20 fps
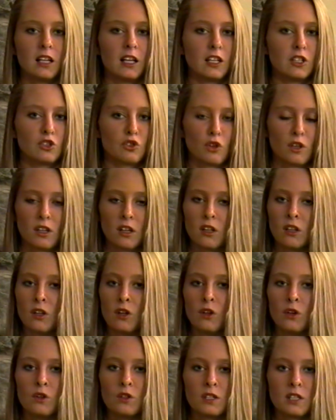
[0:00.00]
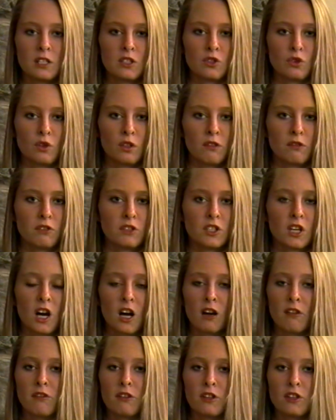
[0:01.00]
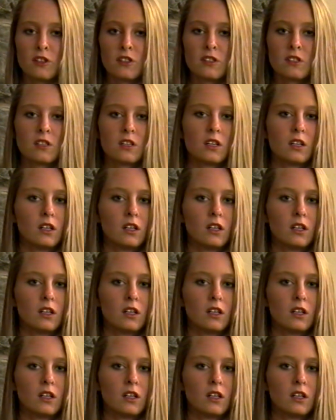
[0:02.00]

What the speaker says: I enjoy the clothes, I enjoy the photographers,